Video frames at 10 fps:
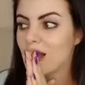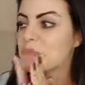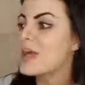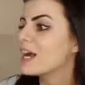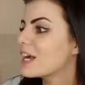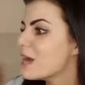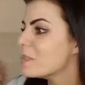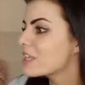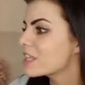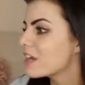I'm not
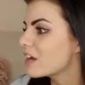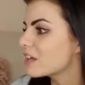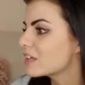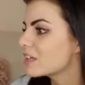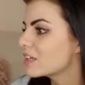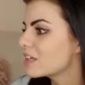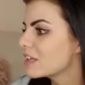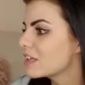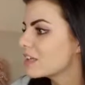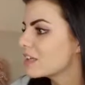coming there.
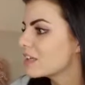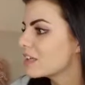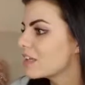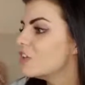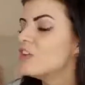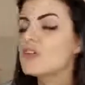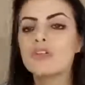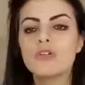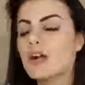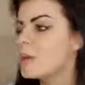No,
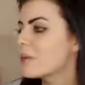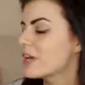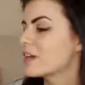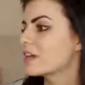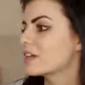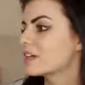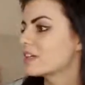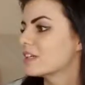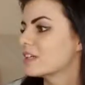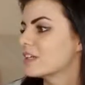you come here.
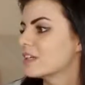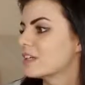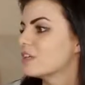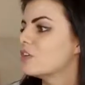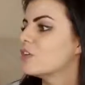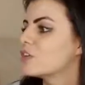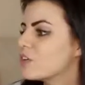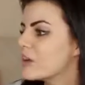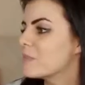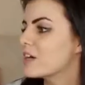No,
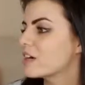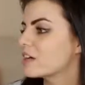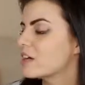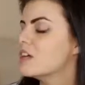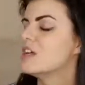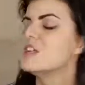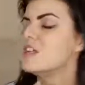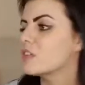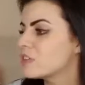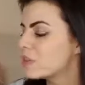you come here.
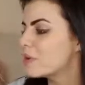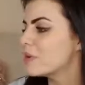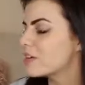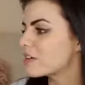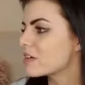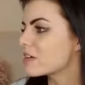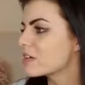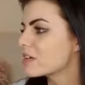No, you come here.